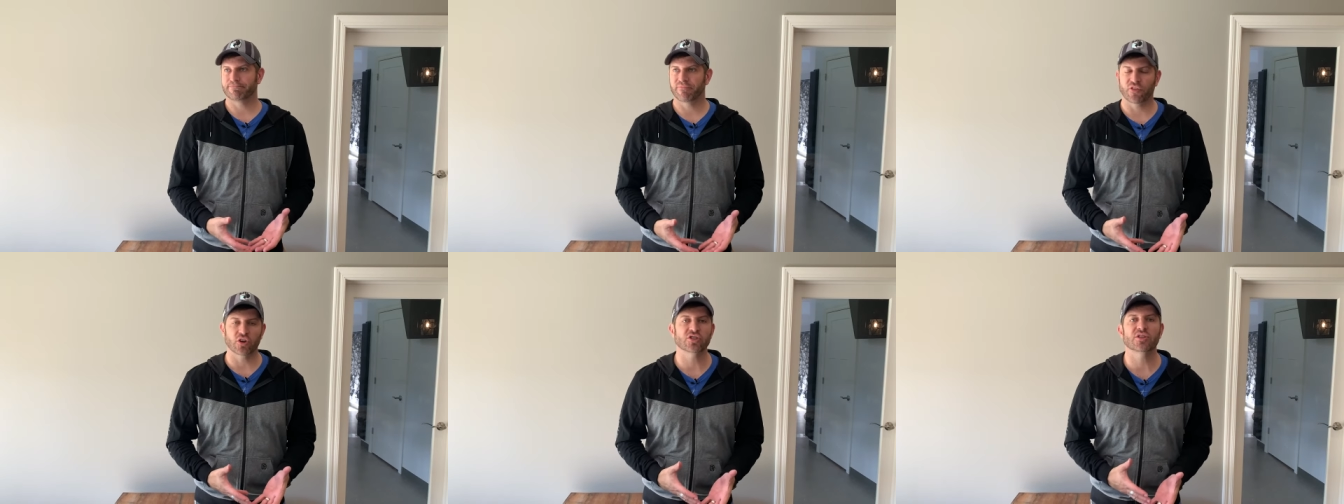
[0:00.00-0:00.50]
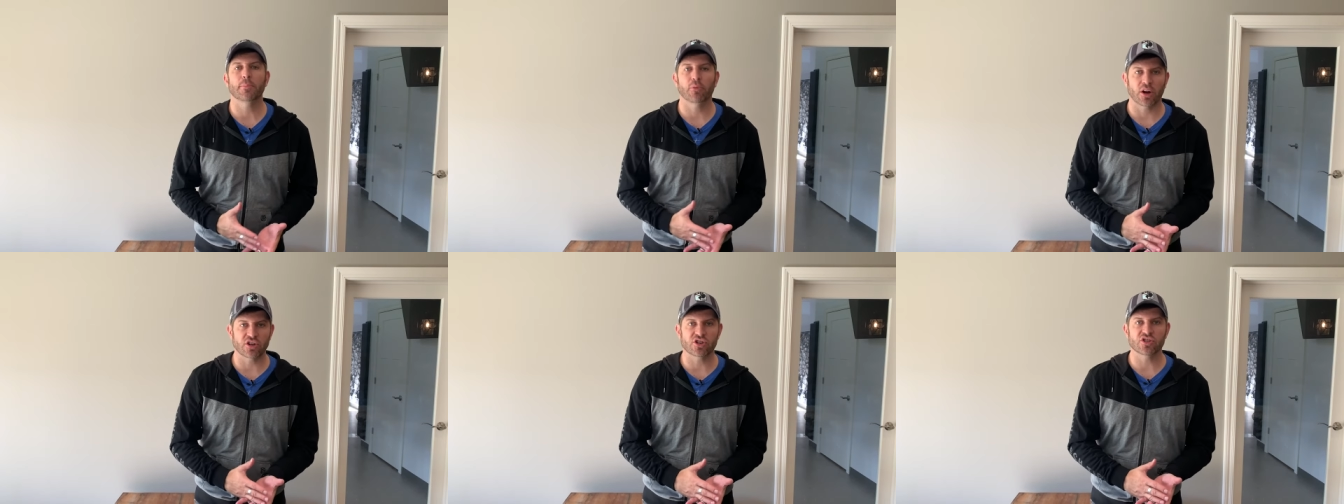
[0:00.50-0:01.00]
first
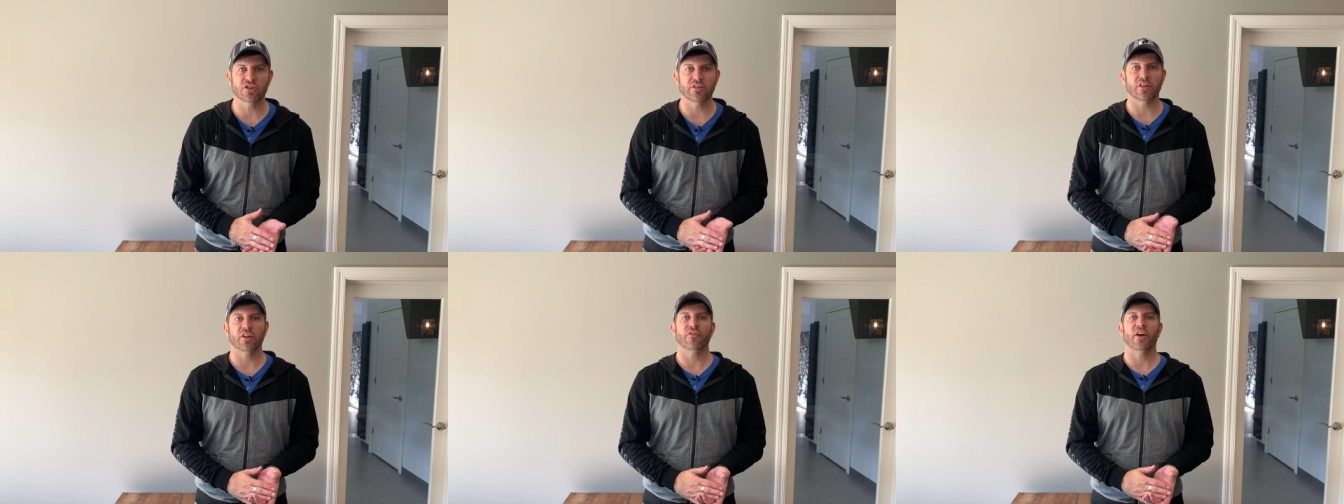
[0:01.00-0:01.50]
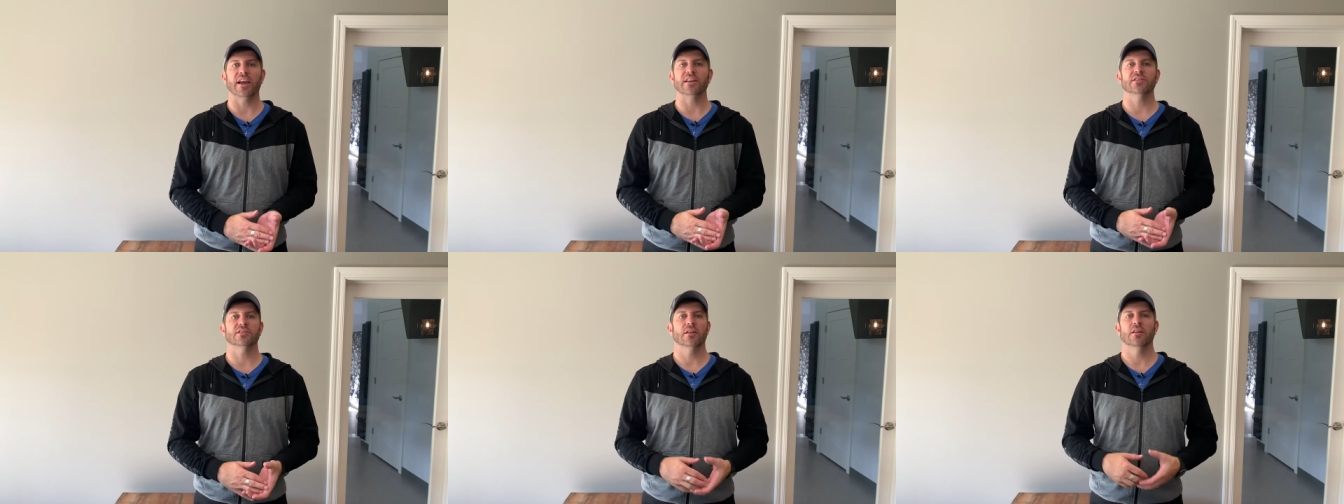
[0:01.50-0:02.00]
impressions of the
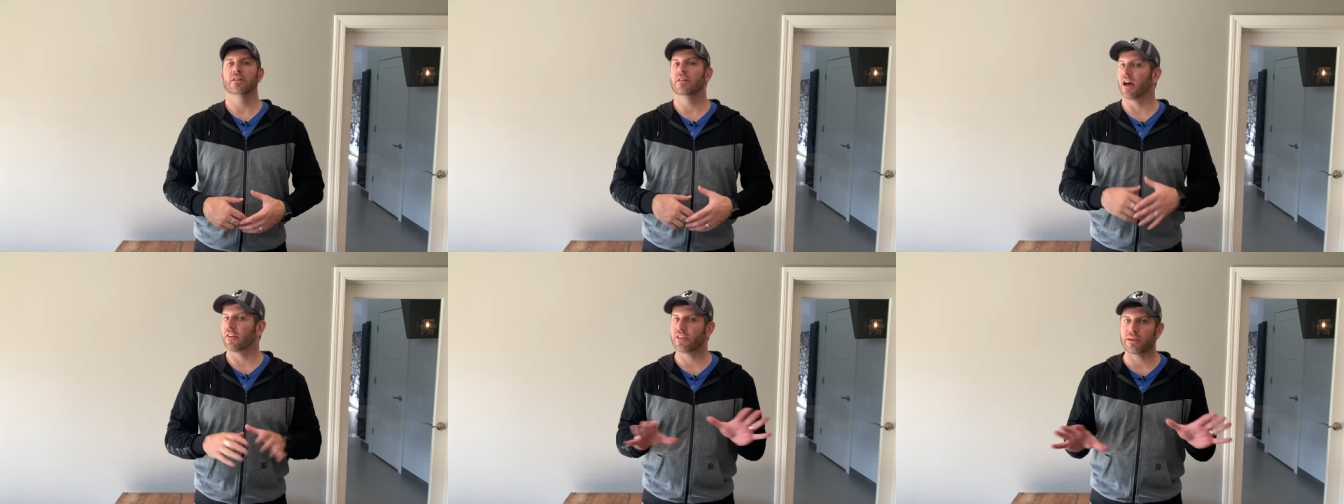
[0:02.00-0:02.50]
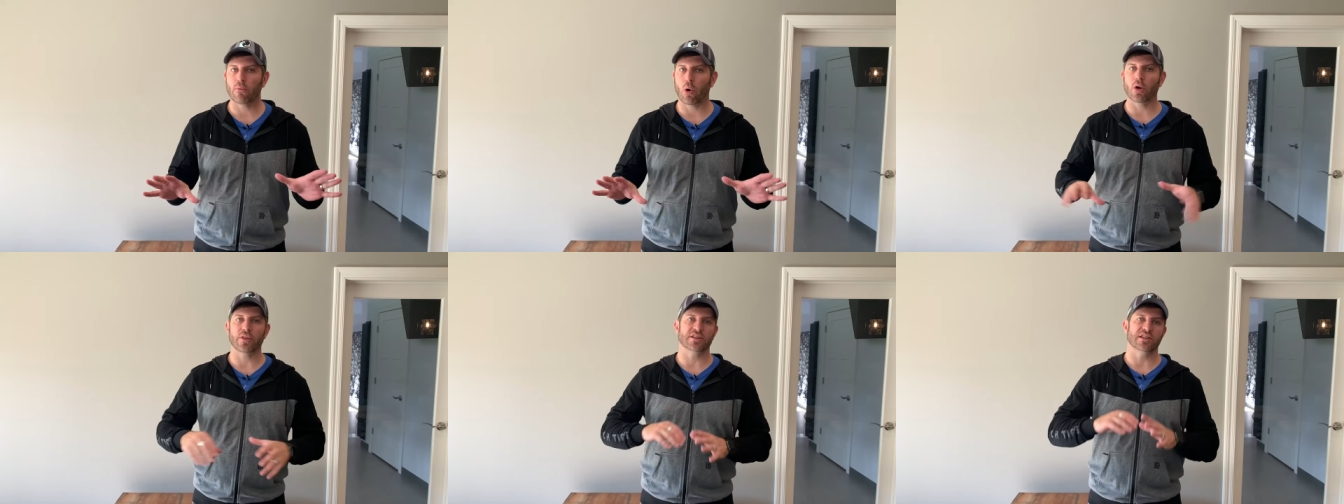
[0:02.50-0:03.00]
device, nothing
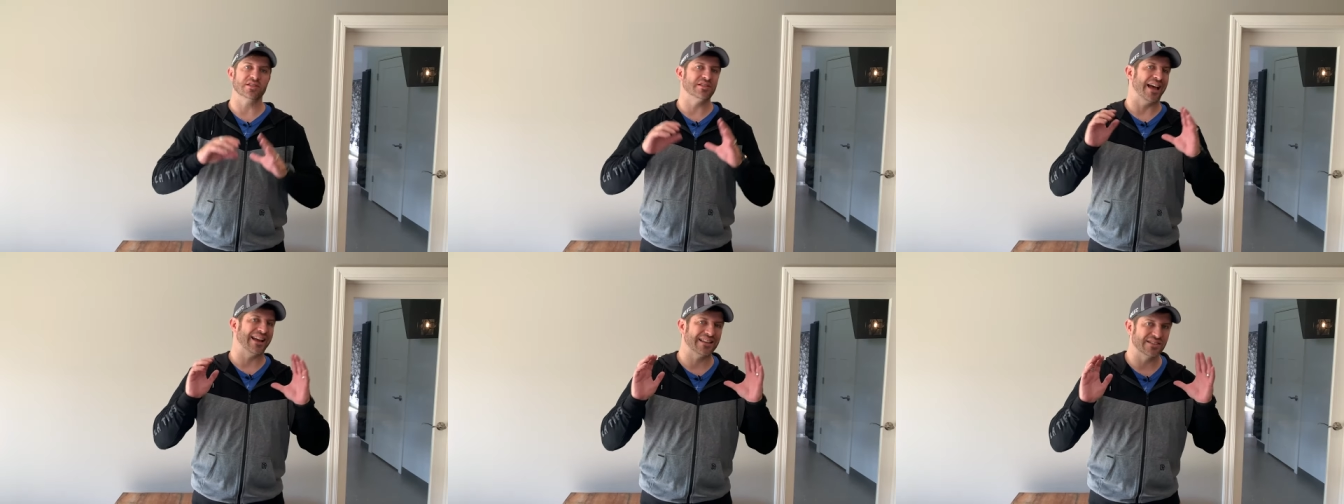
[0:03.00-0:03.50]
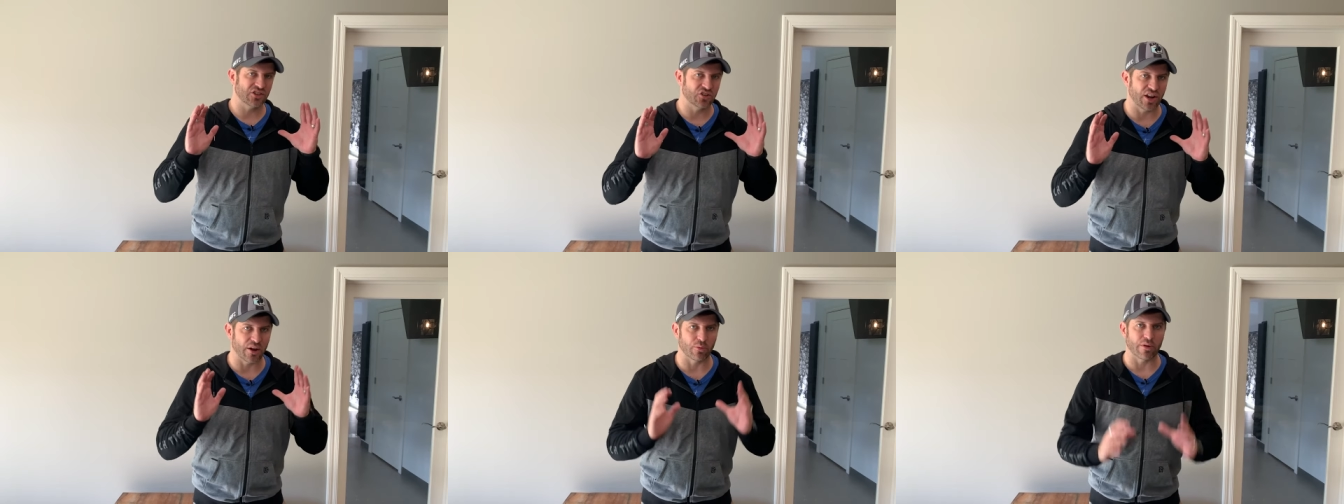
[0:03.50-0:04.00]
more. This is not
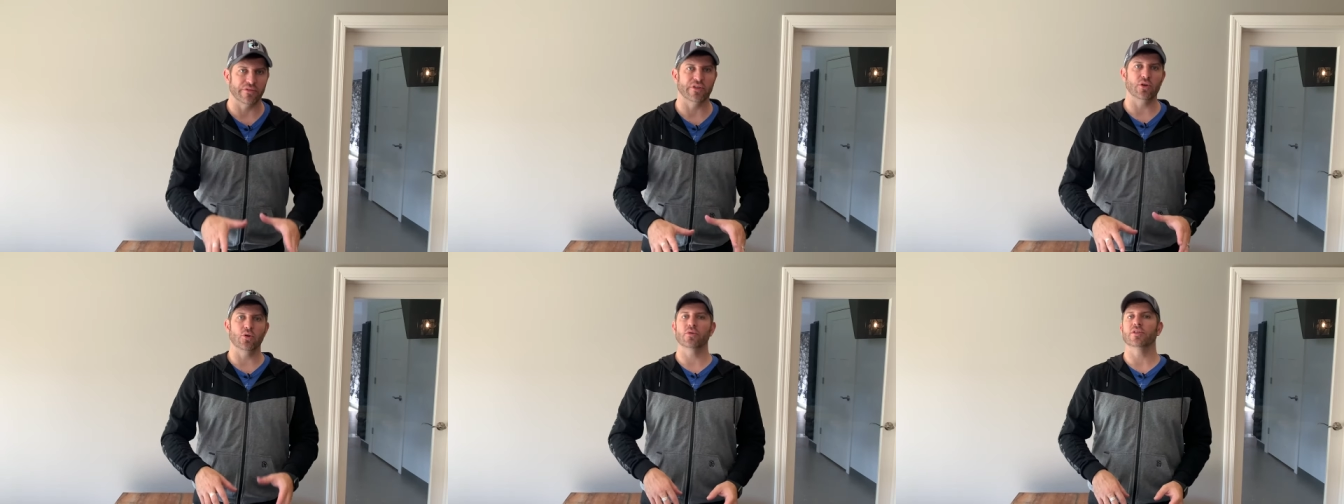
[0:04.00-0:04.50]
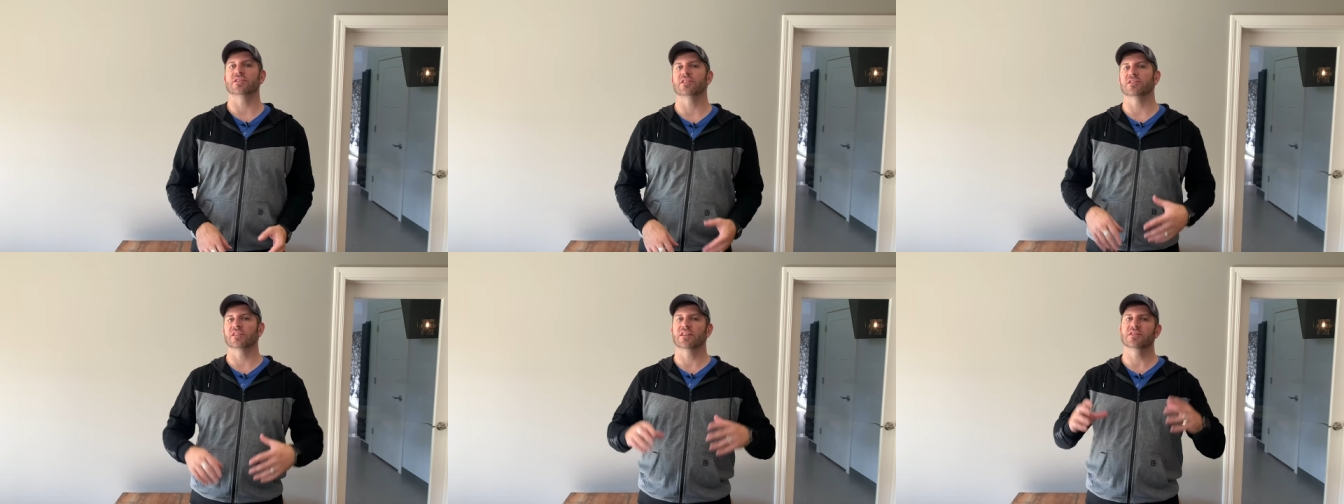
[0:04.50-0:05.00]
considered a review. This
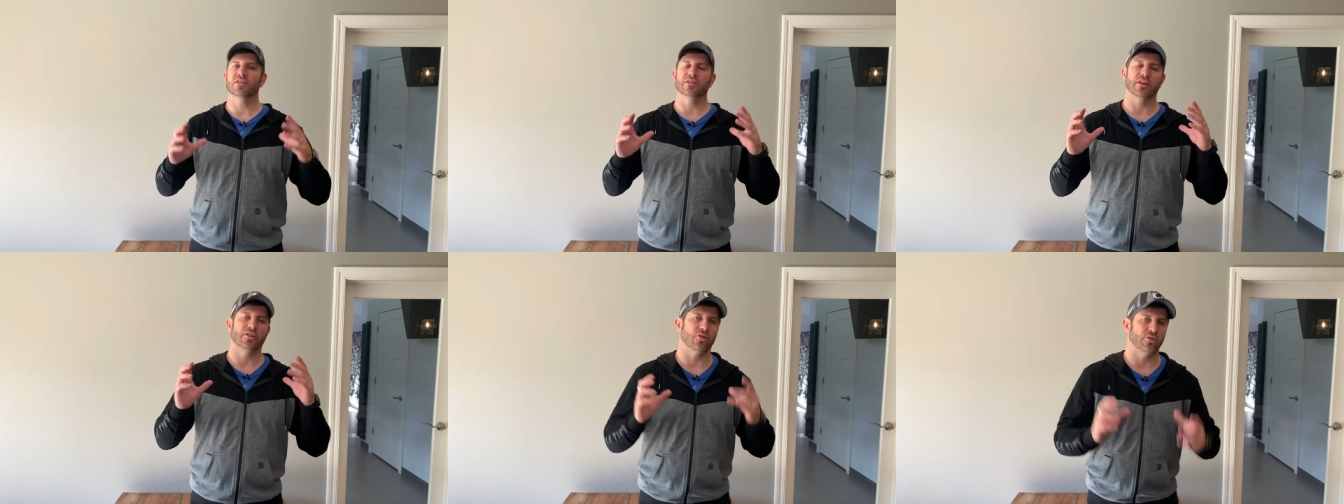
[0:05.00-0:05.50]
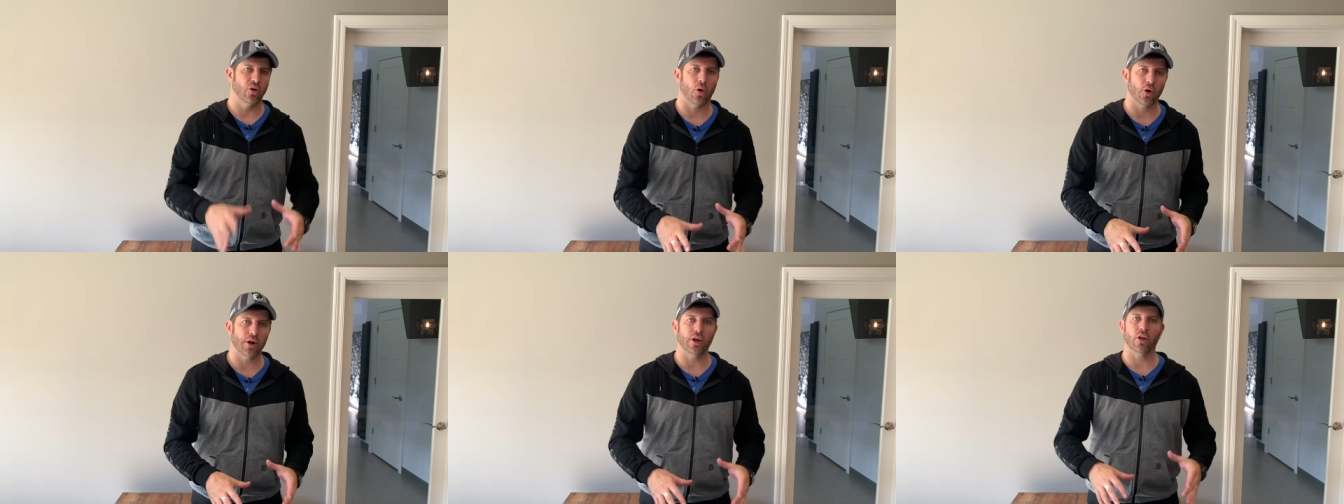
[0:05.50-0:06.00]
isn't considered a
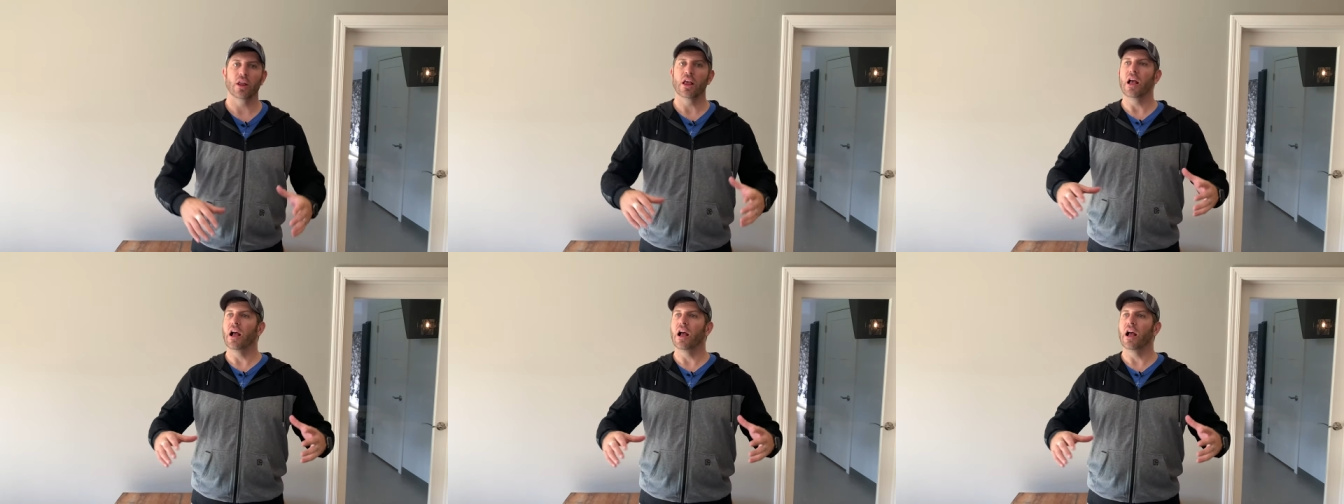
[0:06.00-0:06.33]
tutorial.